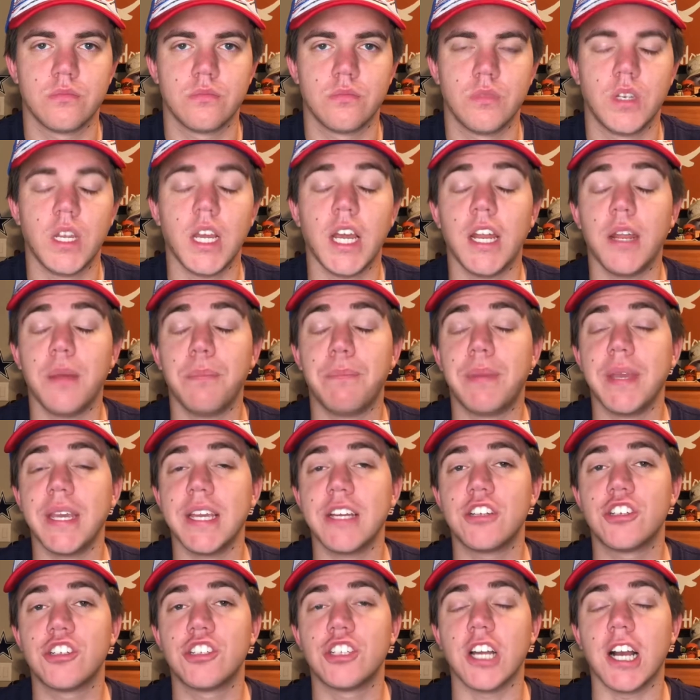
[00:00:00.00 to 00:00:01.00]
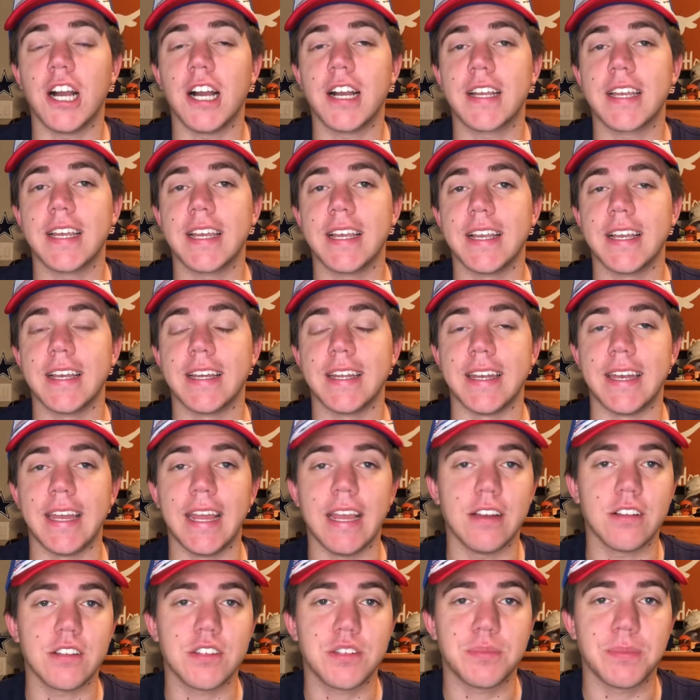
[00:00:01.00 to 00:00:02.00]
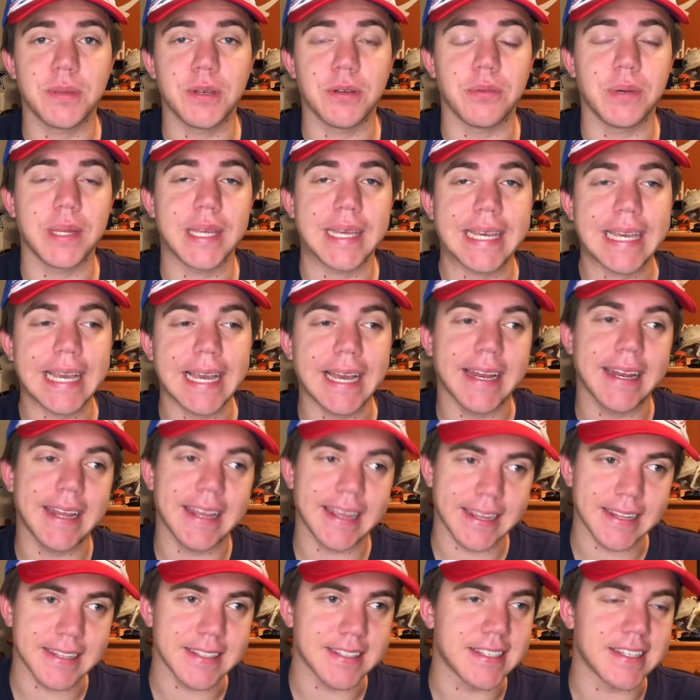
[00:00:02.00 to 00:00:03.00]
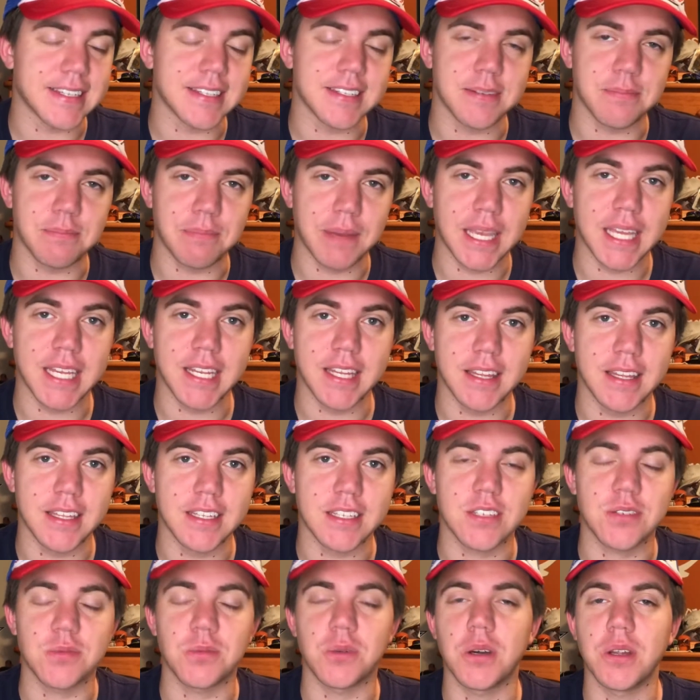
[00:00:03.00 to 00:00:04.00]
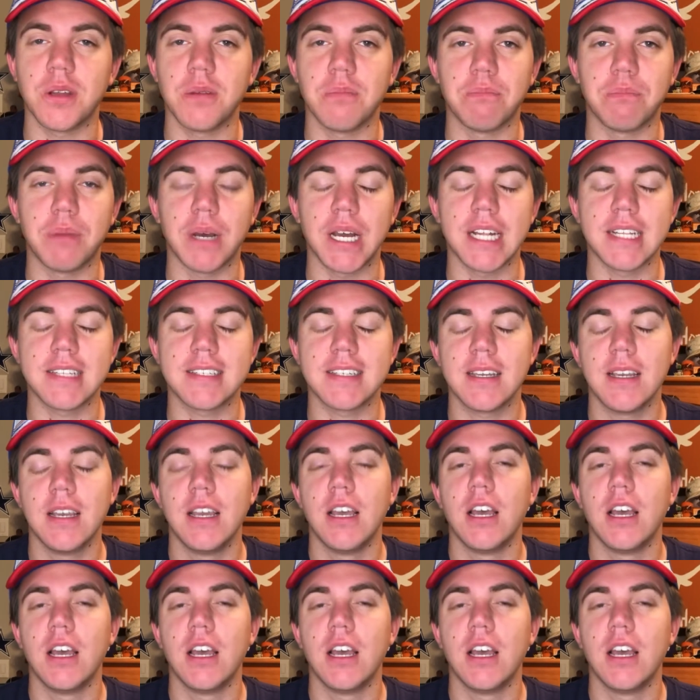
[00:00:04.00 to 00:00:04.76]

Not a big shocking announcement. We kind of anticipated this one, but